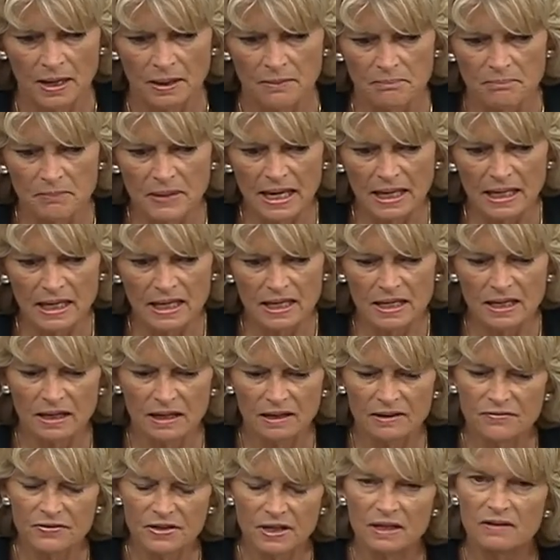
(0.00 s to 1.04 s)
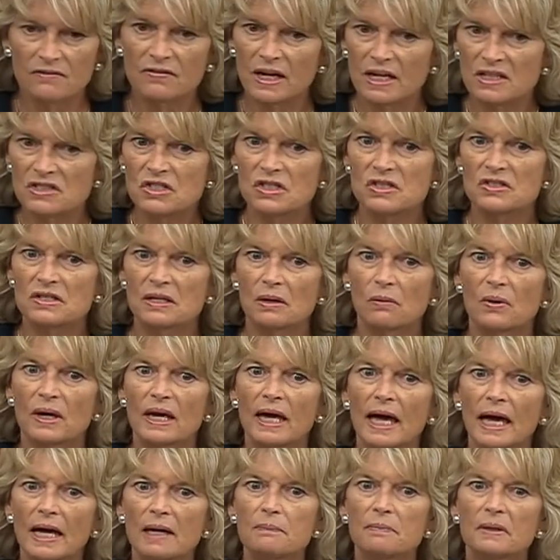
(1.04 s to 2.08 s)
many of the advances that we
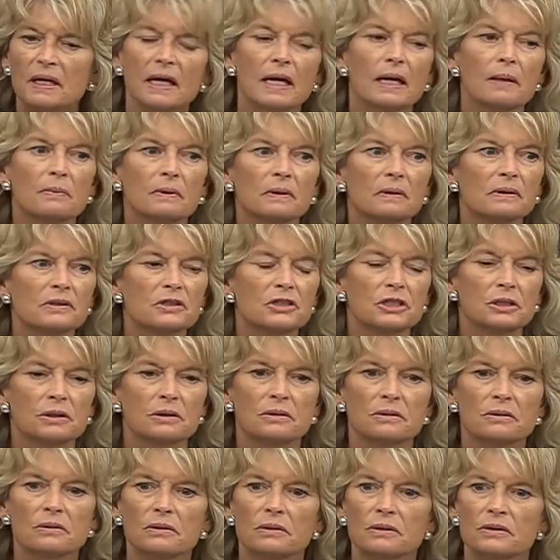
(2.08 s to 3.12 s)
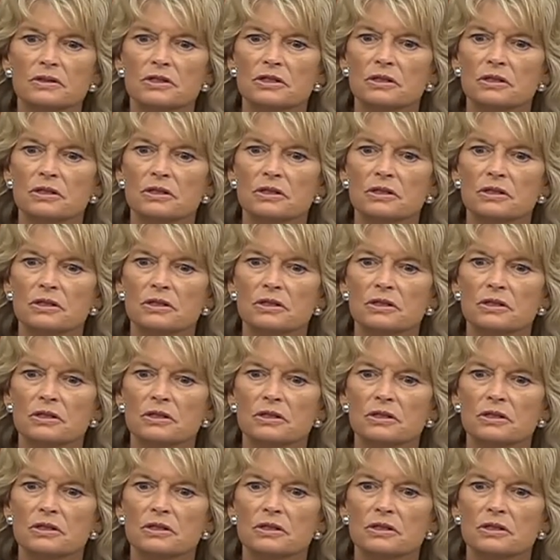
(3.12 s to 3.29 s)
had been able to